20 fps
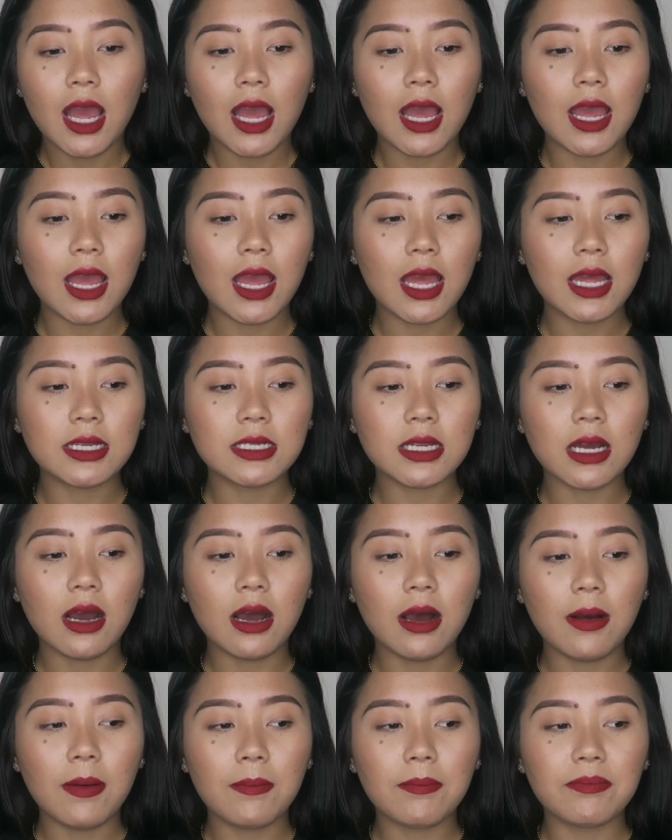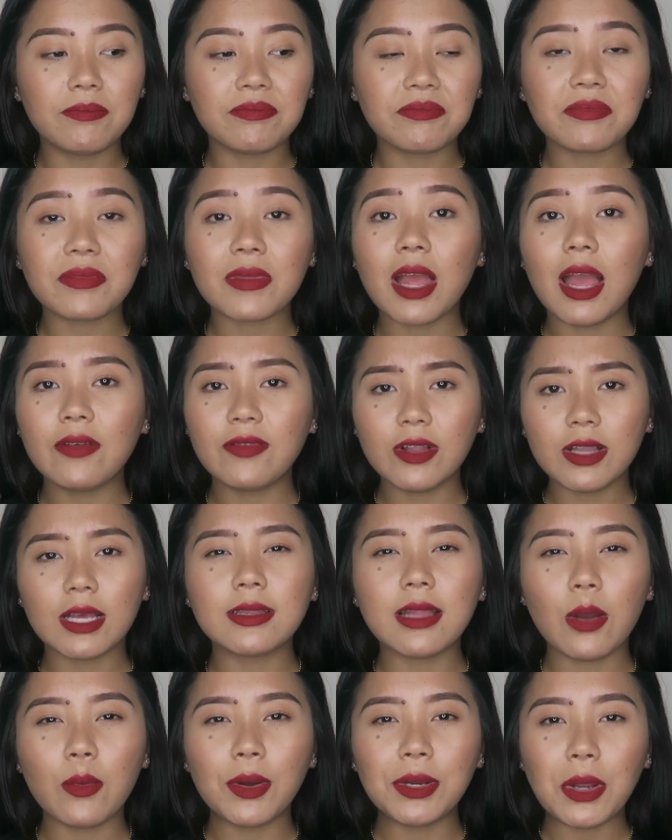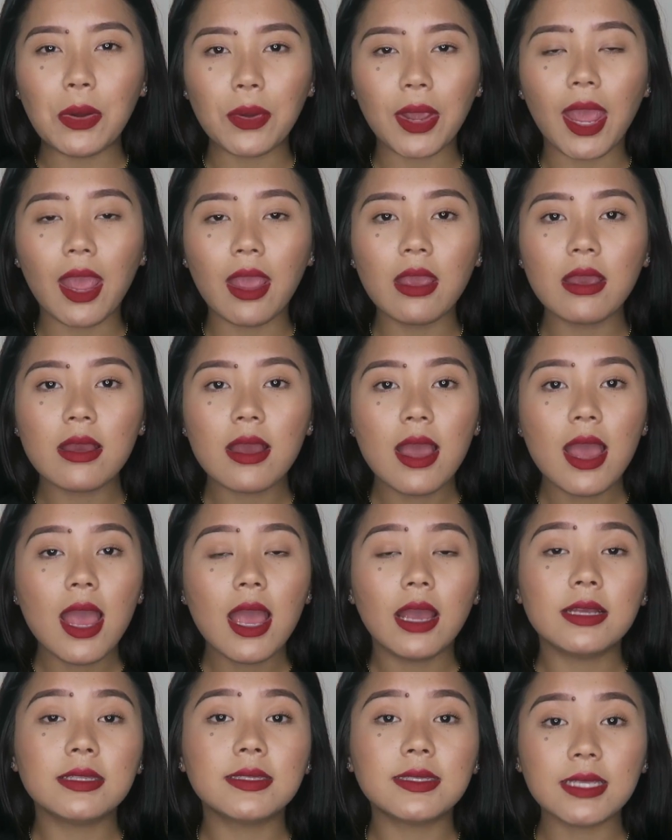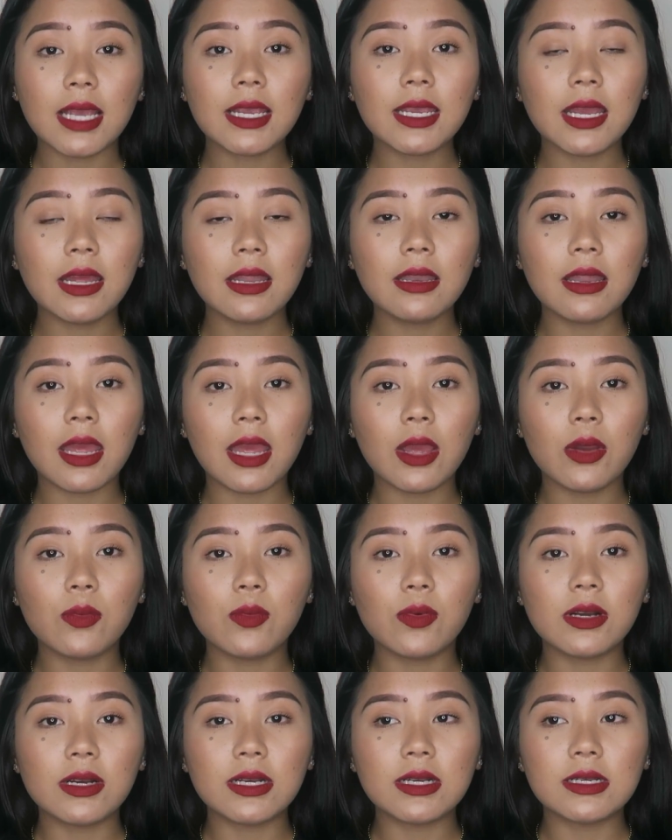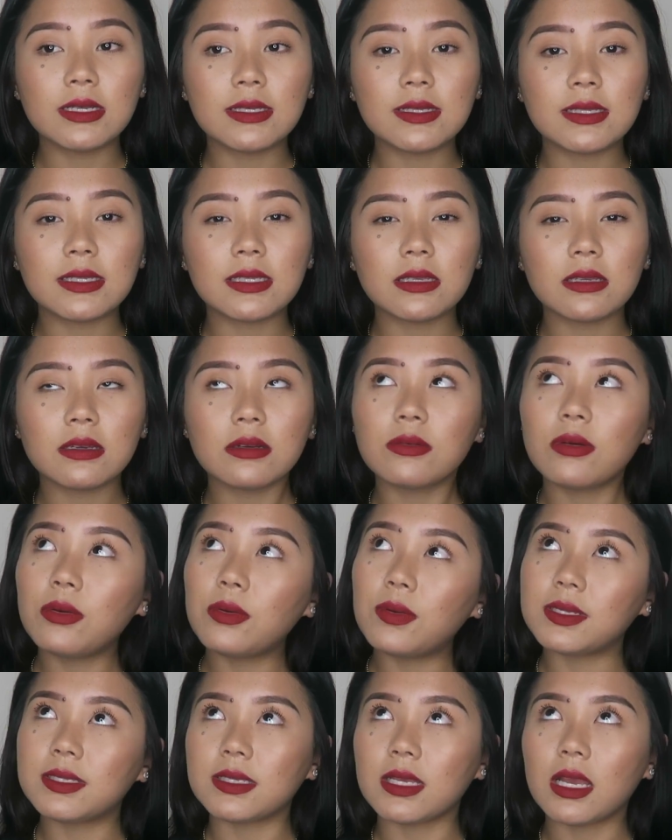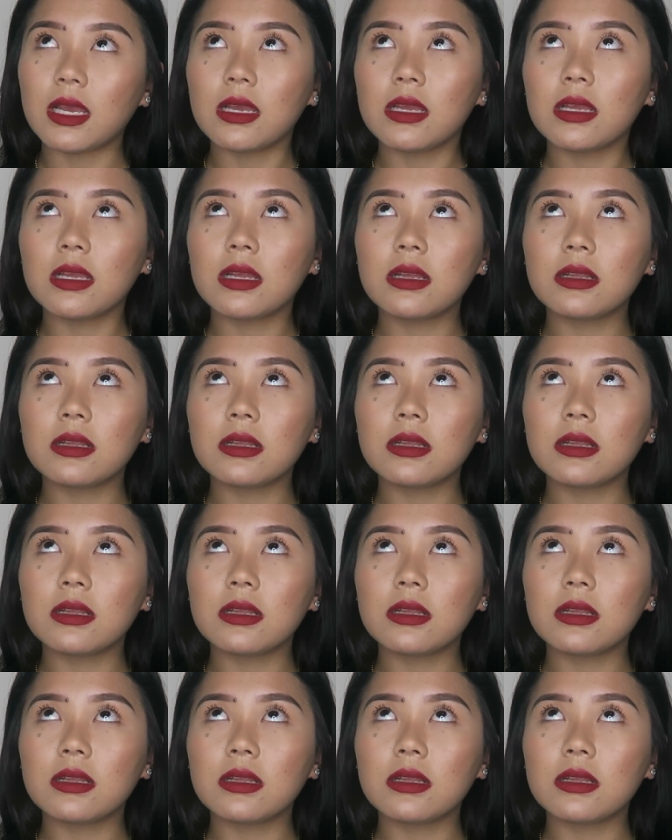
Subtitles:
And I felt like that went okay. And second, it was, what was it?